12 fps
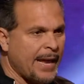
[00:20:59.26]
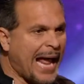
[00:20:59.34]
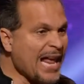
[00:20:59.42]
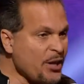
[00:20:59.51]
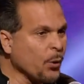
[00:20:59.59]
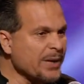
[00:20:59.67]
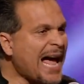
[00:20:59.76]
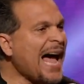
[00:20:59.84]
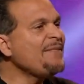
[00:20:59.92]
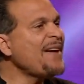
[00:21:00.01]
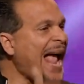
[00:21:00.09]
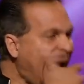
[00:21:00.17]
and you will not
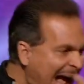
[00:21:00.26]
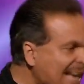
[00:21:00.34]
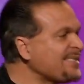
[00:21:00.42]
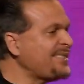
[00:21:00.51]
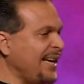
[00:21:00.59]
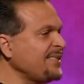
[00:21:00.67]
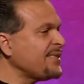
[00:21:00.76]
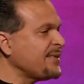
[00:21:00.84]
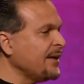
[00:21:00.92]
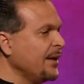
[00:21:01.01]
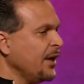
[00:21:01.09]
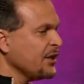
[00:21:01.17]
have access
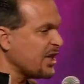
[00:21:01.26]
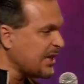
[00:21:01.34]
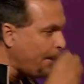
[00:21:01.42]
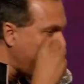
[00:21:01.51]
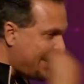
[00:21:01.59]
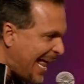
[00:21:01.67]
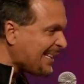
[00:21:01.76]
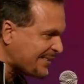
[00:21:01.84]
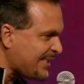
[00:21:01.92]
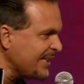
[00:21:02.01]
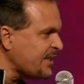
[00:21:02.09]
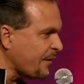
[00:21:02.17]
to the
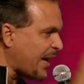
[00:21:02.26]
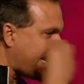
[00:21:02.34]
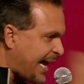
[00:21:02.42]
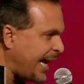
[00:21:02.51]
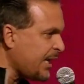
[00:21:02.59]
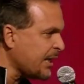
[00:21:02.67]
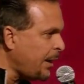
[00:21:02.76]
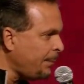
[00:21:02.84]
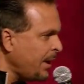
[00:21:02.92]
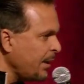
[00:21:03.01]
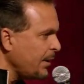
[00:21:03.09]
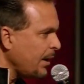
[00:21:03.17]
blessings of the kingdom
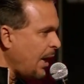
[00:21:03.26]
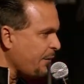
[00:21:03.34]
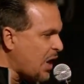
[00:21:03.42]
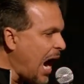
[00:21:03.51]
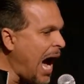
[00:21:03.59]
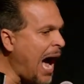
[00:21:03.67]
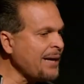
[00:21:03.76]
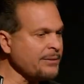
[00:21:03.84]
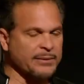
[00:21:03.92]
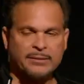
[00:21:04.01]
of God,